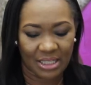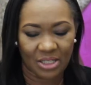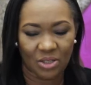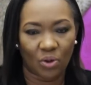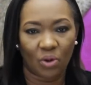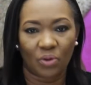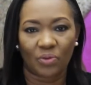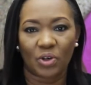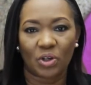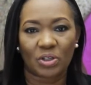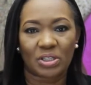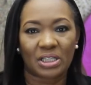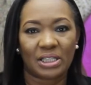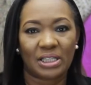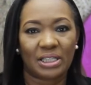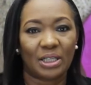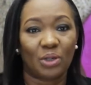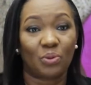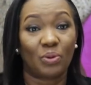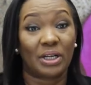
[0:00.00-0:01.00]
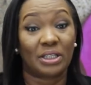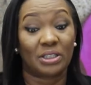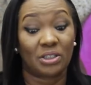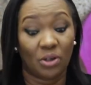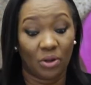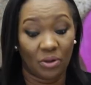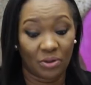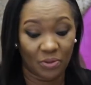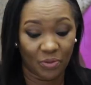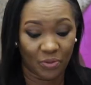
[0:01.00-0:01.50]
so obviously they were
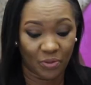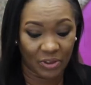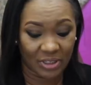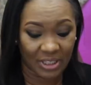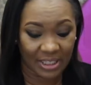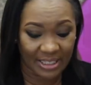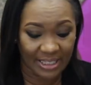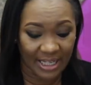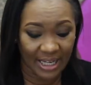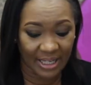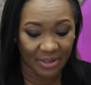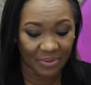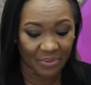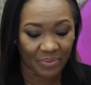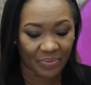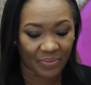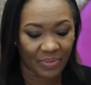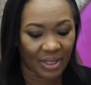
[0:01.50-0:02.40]
done for the day.